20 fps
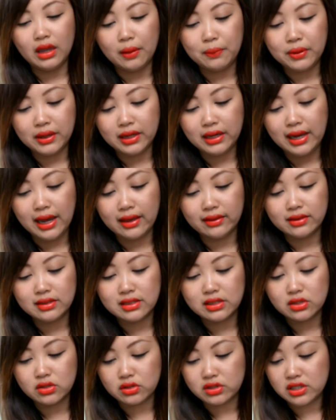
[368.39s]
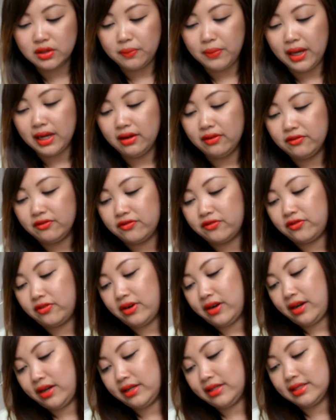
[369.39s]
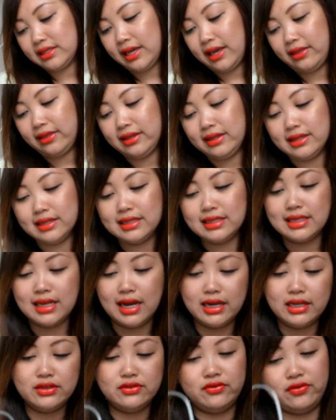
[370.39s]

But yeah, this is also made in France and in a size